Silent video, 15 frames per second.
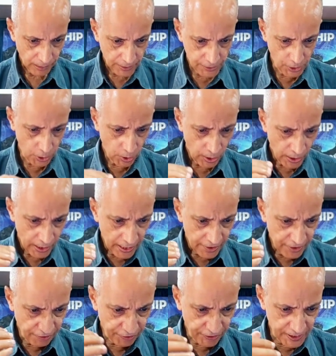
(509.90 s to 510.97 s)
So
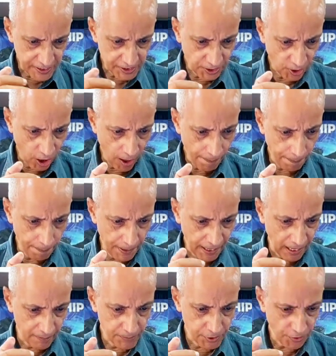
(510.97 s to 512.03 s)
the first crop
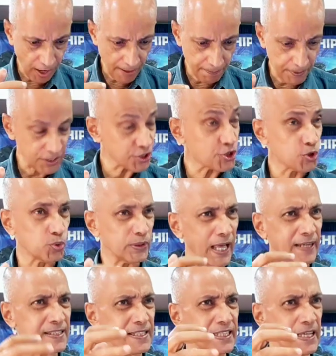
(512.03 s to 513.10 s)
becomes ripe in June.
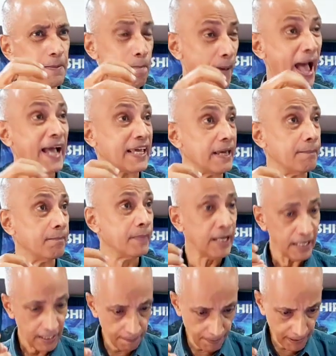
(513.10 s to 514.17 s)
That's the pagan.
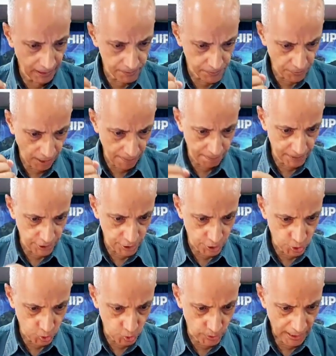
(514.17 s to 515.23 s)
It becomes ripe in
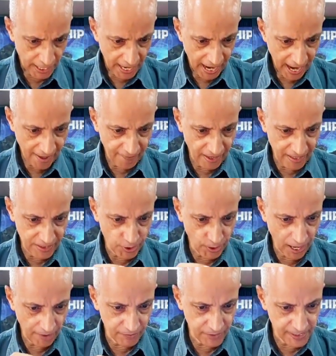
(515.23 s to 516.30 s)
June, and then you
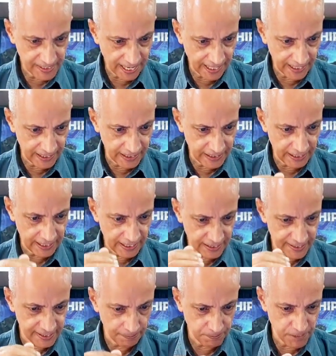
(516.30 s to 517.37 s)
have the second in
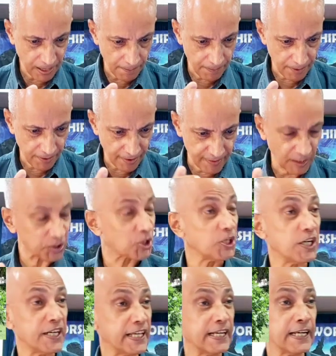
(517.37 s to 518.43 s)
September and the
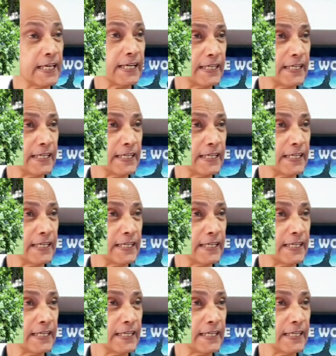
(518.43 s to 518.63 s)
third in